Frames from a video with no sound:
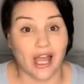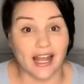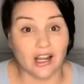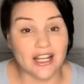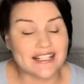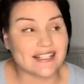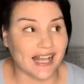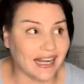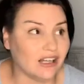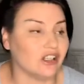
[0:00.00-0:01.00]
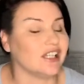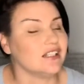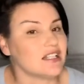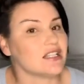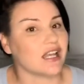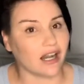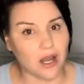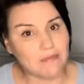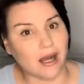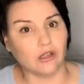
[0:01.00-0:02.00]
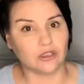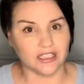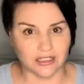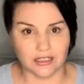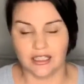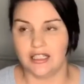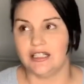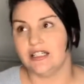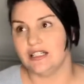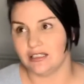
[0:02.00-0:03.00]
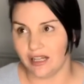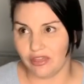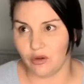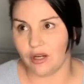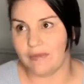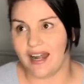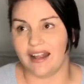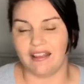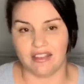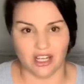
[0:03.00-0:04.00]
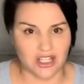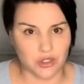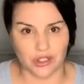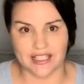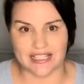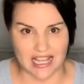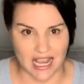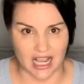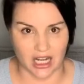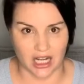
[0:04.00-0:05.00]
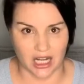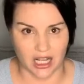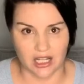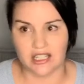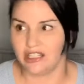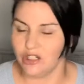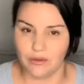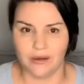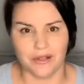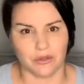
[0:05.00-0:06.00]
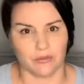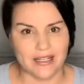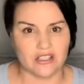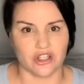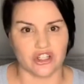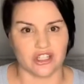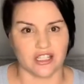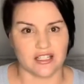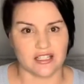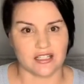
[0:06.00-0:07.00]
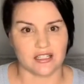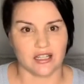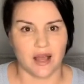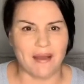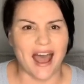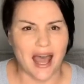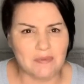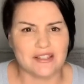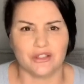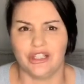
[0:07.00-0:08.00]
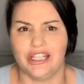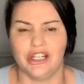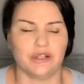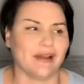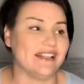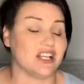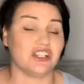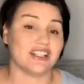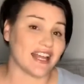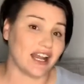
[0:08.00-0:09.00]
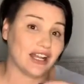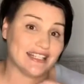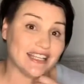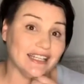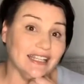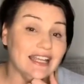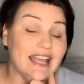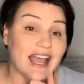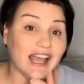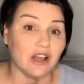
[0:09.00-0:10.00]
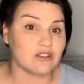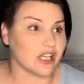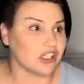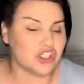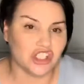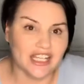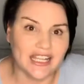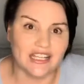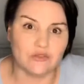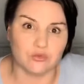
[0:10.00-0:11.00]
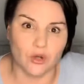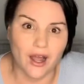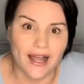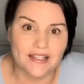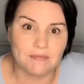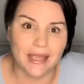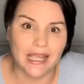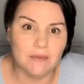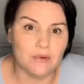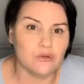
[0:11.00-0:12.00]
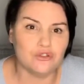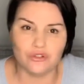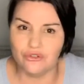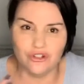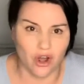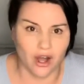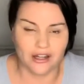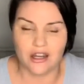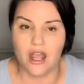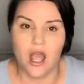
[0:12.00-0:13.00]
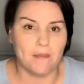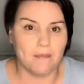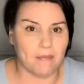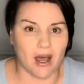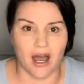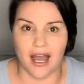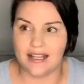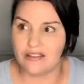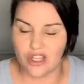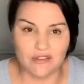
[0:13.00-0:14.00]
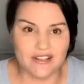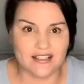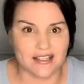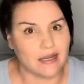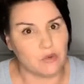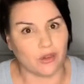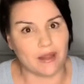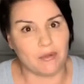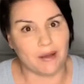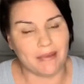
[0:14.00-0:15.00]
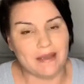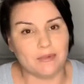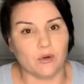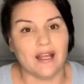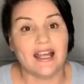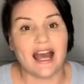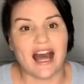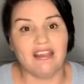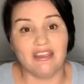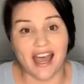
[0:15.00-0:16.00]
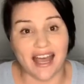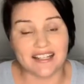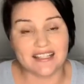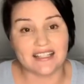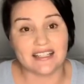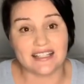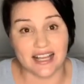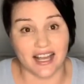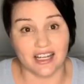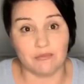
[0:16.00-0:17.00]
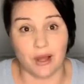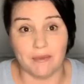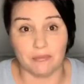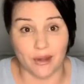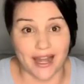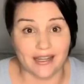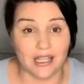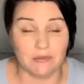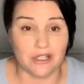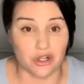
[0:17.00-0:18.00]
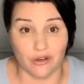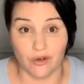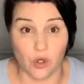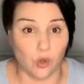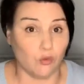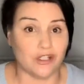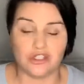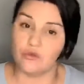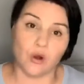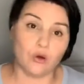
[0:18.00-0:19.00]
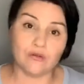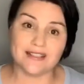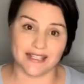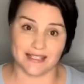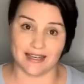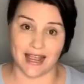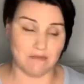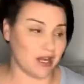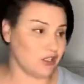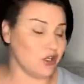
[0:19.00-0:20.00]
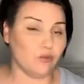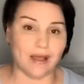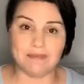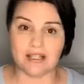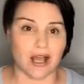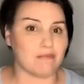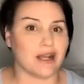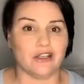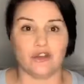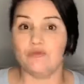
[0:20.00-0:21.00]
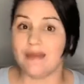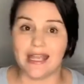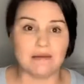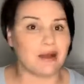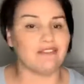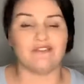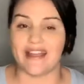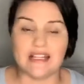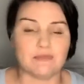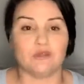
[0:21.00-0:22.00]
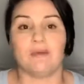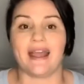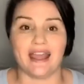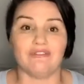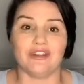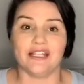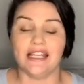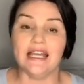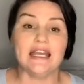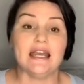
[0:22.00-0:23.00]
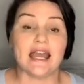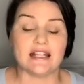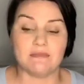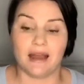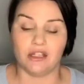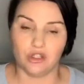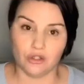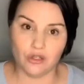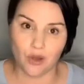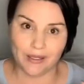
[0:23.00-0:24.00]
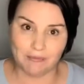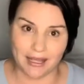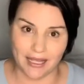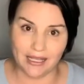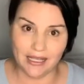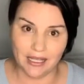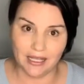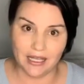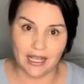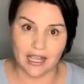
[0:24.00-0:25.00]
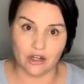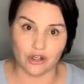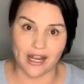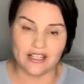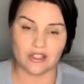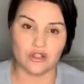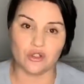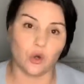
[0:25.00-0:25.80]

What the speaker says: And I sat on it and I mulled it. And I thought about it, and then I took it to town. And I was like, you know what? I'm going to research this. I'm absolutely going to research this. And I did. And I was like, she is right. People do not buy services anymore. They buy people. And that started my brand image overhaul, which you all see today. My new website, my new me, my Facebook, my everything. It's about you knowing me. It creates those